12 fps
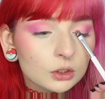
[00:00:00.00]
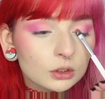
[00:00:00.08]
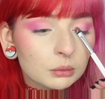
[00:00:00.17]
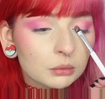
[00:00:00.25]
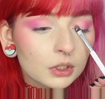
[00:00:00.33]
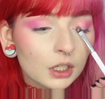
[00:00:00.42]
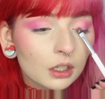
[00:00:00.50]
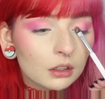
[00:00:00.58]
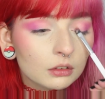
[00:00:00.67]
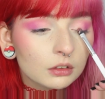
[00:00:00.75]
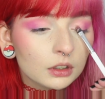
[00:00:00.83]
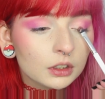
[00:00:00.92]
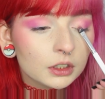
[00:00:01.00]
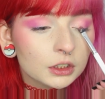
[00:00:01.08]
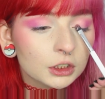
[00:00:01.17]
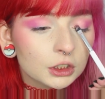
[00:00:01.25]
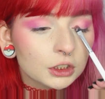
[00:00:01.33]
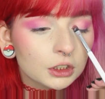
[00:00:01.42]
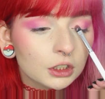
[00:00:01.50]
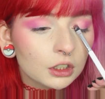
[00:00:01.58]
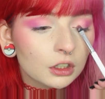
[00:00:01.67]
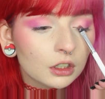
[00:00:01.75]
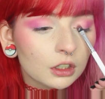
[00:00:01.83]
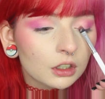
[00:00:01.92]
So I'm not really
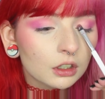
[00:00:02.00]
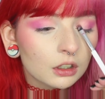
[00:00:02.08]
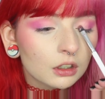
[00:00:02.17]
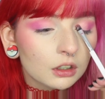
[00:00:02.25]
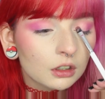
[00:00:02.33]
sure